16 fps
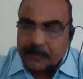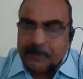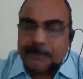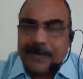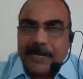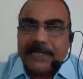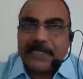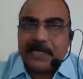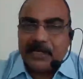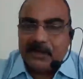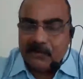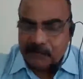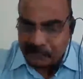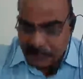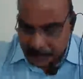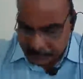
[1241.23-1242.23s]
breaking
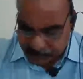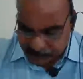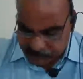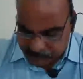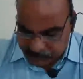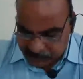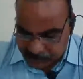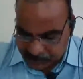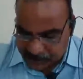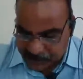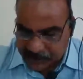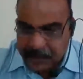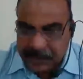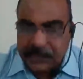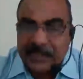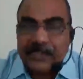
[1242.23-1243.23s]
of fibers
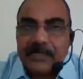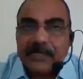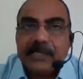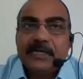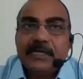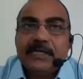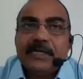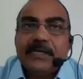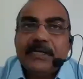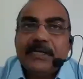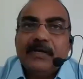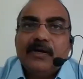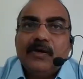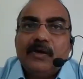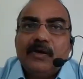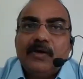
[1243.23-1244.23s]
internally,
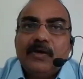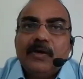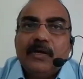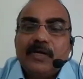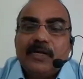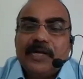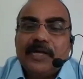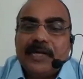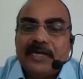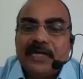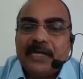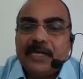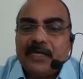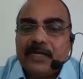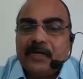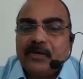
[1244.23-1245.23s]

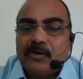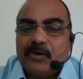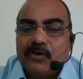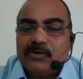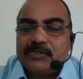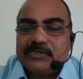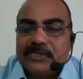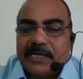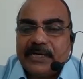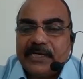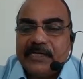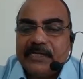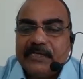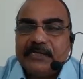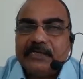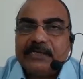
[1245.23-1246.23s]
kinking or
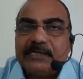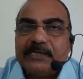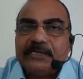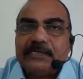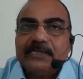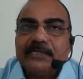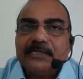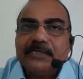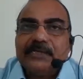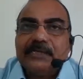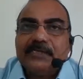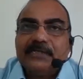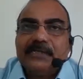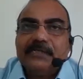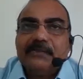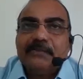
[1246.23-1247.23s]
sudden
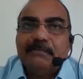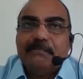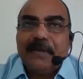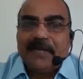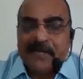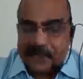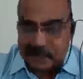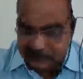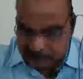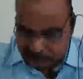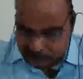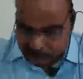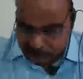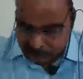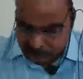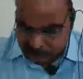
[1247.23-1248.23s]
bends,
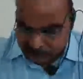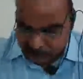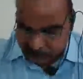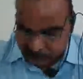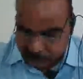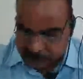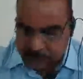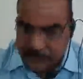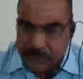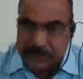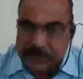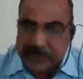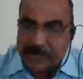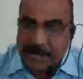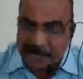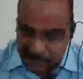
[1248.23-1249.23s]

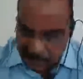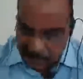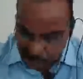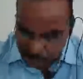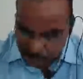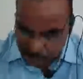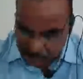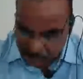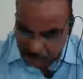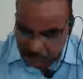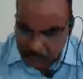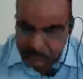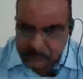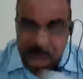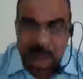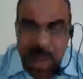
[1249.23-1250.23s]
dragging on the ground,